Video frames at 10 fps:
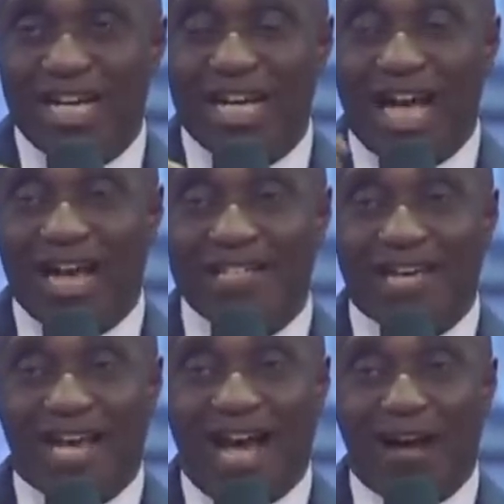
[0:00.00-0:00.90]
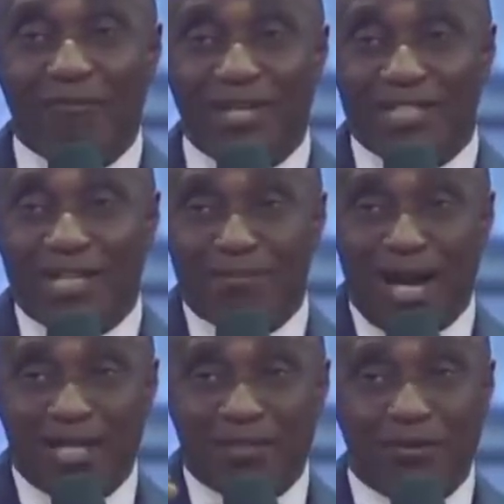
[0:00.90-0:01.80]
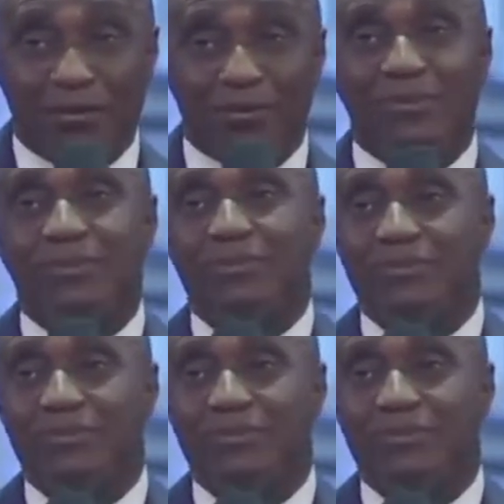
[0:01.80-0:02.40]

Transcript: He has an harvest in mind for you.